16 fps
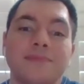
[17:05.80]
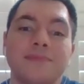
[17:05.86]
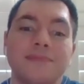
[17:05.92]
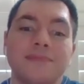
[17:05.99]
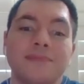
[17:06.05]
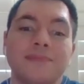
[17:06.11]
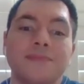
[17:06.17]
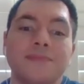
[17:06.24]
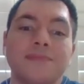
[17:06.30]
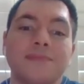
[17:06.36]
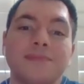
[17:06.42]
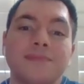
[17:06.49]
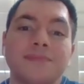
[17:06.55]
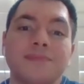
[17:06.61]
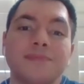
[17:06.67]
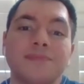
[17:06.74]

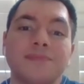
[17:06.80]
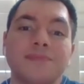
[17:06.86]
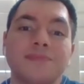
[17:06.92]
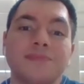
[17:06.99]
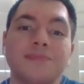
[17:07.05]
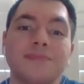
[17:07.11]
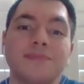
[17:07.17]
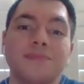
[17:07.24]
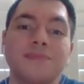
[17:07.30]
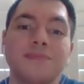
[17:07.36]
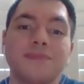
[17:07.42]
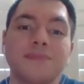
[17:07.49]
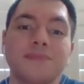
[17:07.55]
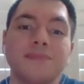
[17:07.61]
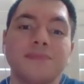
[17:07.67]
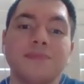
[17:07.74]

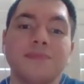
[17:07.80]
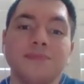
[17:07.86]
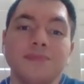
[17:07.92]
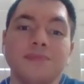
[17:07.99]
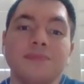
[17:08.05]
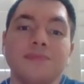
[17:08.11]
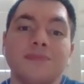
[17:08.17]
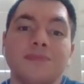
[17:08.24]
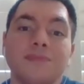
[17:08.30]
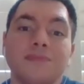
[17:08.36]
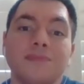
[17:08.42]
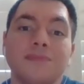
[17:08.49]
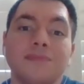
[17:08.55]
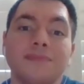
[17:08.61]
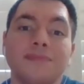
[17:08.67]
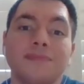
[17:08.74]

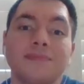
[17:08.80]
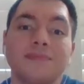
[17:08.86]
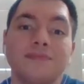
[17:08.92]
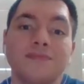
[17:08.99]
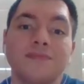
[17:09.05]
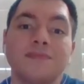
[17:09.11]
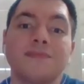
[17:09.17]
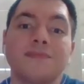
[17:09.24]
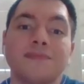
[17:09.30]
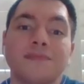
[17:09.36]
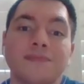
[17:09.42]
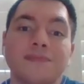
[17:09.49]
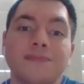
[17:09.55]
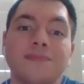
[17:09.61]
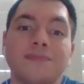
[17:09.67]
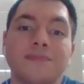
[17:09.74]

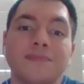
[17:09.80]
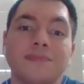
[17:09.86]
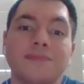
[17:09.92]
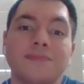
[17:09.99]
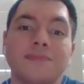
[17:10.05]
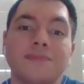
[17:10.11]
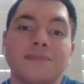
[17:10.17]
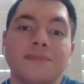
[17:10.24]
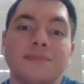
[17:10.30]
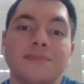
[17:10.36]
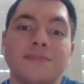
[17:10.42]
This person isn't speaking.